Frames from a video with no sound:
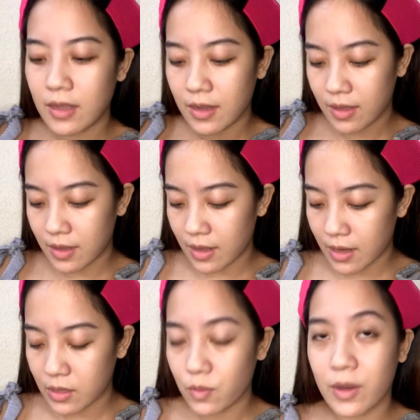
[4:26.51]
then the
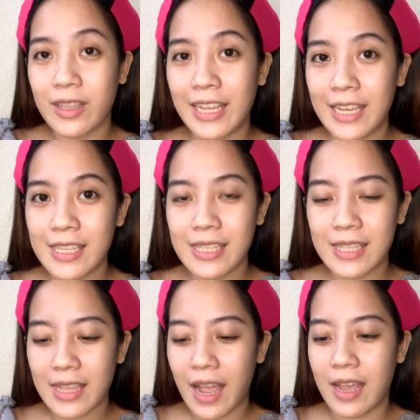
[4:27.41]
last one is
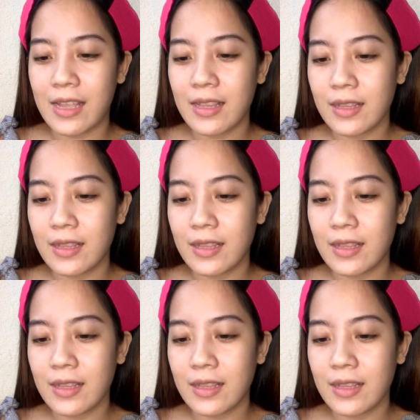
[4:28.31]
tan.